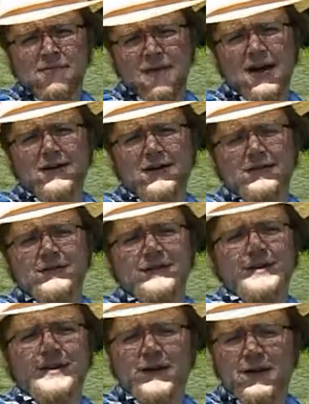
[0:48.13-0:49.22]
Howdy.
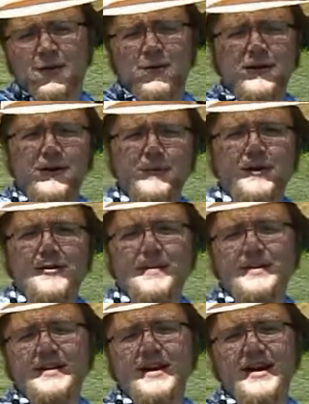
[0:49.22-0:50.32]
Welcome to
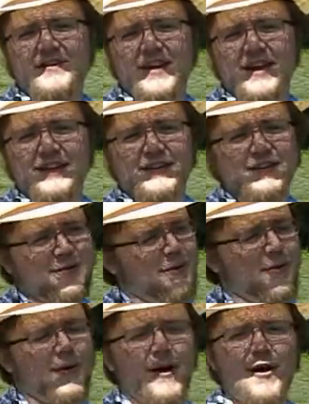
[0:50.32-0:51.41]
Cryptid Caravans, where
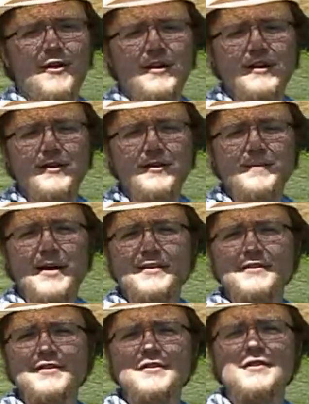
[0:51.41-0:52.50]
we're hauling in new
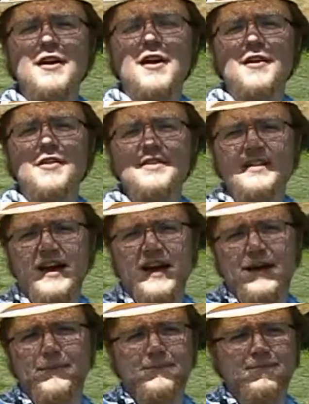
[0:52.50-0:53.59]
monsters all the
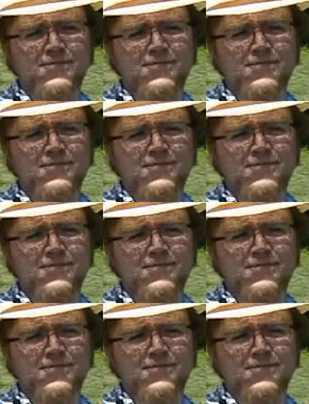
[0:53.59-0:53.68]
time.